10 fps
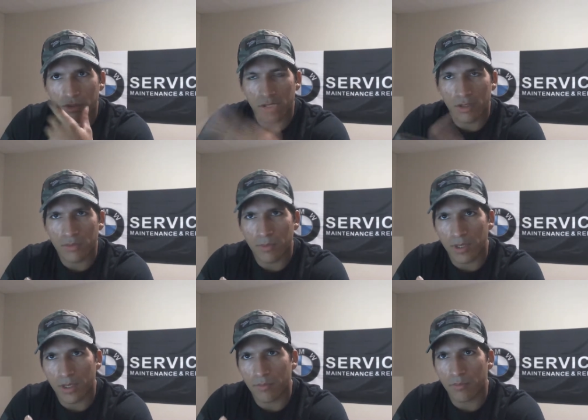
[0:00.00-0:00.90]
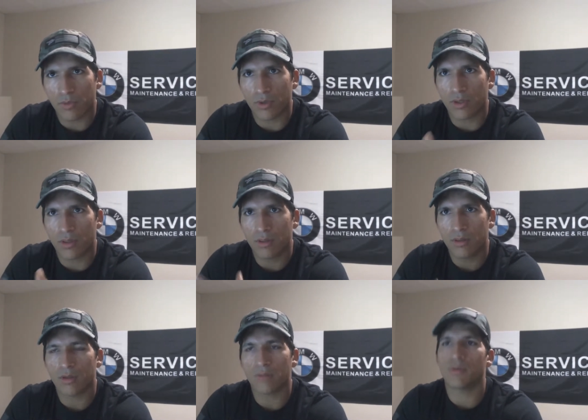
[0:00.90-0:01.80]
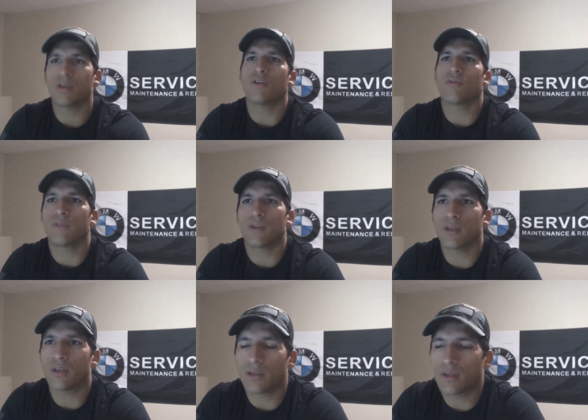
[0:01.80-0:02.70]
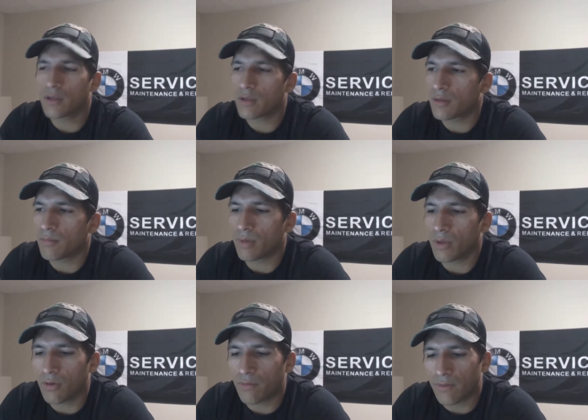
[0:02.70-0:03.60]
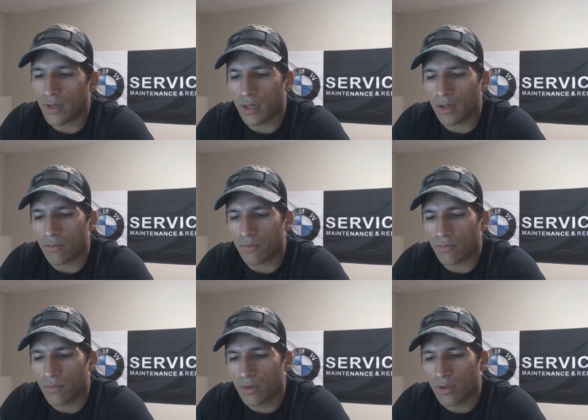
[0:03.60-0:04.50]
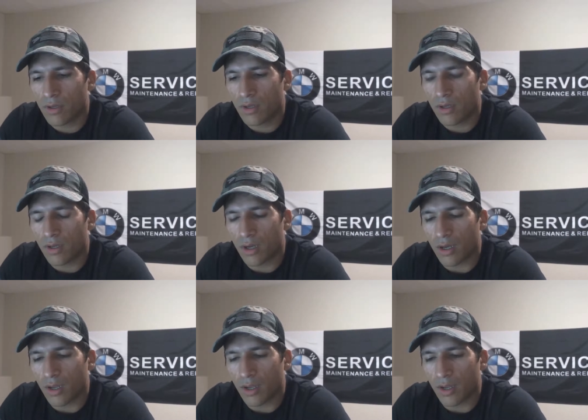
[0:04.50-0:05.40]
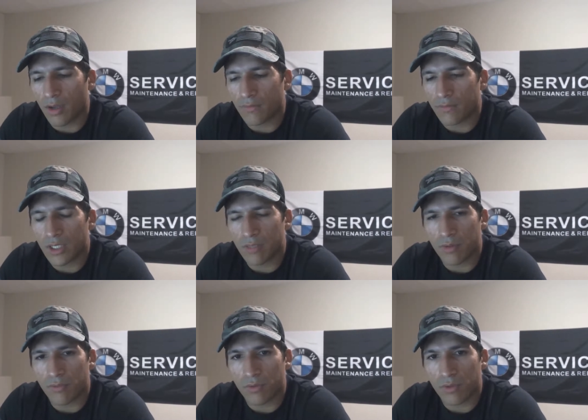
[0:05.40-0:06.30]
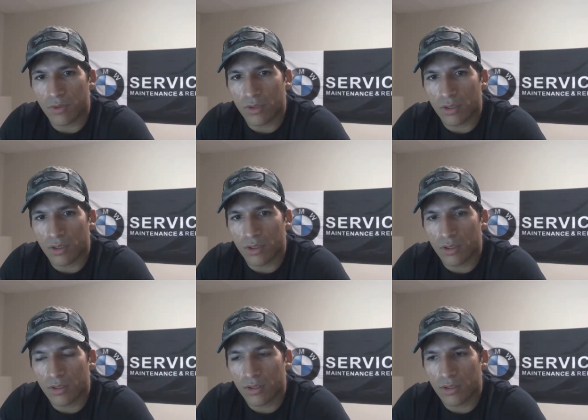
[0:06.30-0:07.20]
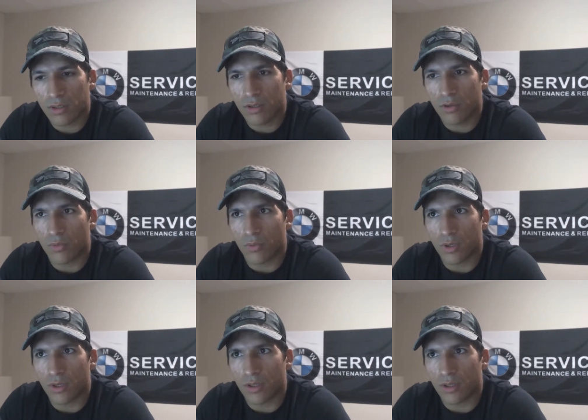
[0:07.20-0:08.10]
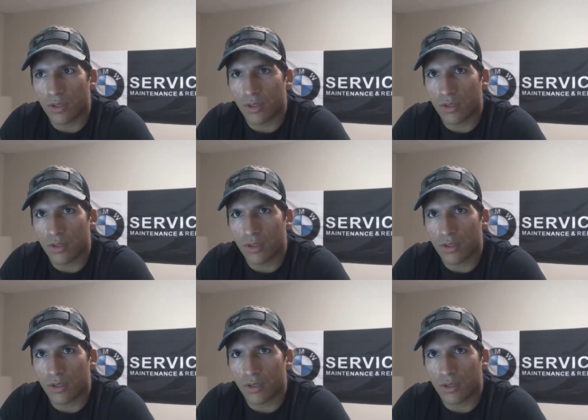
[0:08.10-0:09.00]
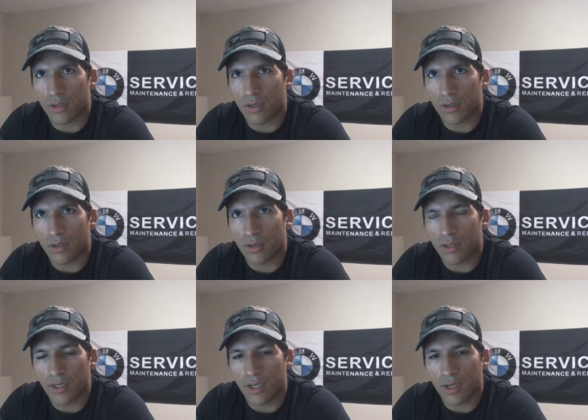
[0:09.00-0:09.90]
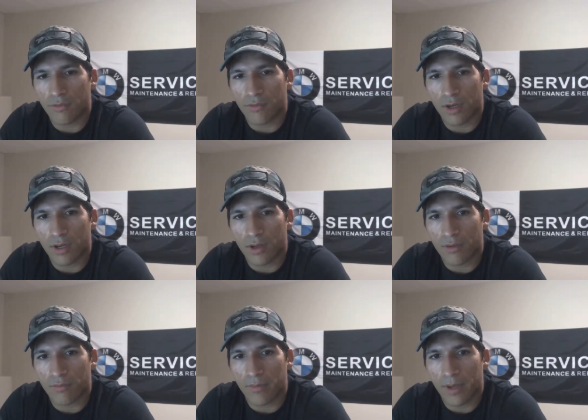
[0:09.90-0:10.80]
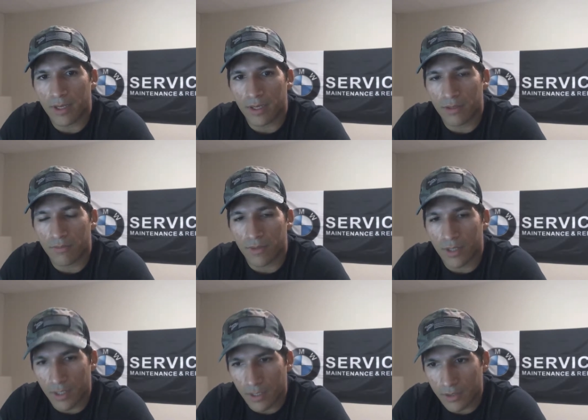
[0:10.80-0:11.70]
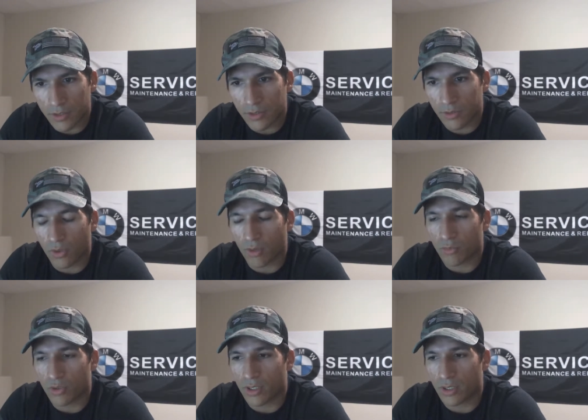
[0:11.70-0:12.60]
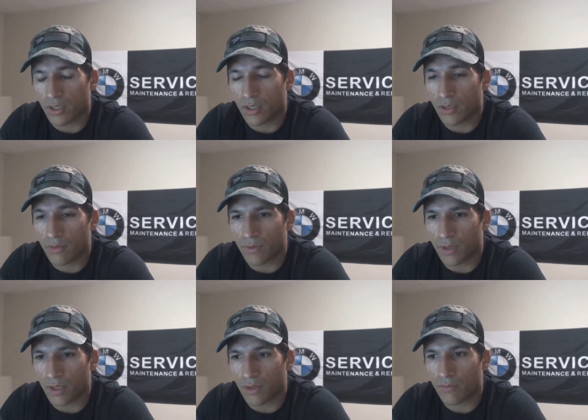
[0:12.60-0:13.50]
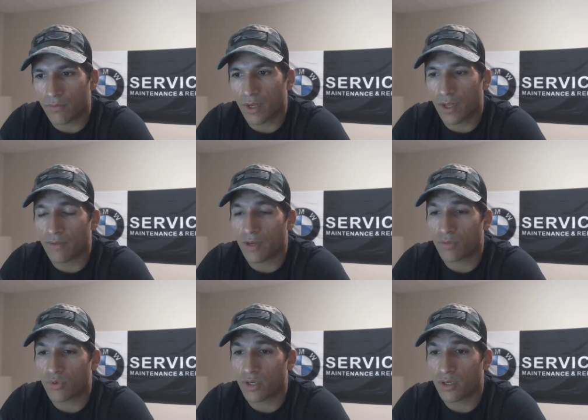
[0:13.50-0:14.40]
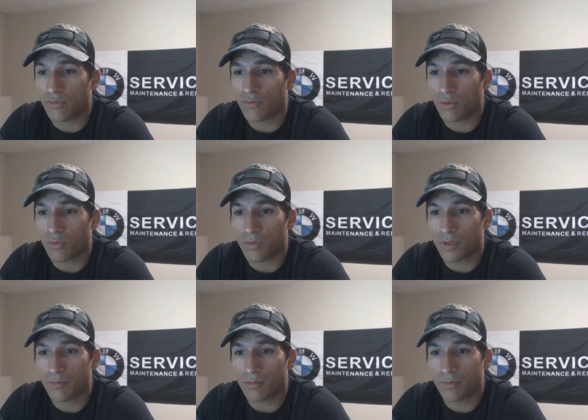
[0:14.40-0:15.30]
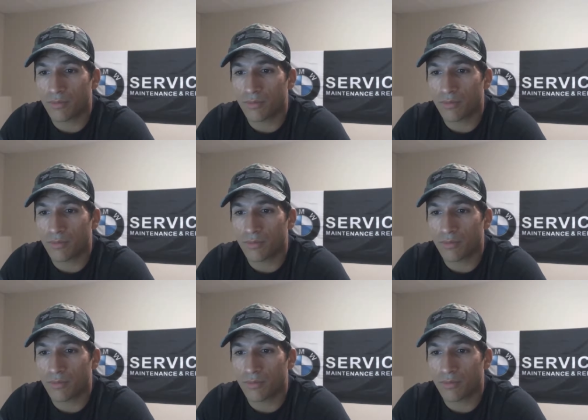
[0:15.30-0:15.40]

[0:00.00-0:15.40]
charge pipe with a BOV blow valve. I have JB4 with E85 back end flash, so I'm running E85. I have an upgraded fuel pump,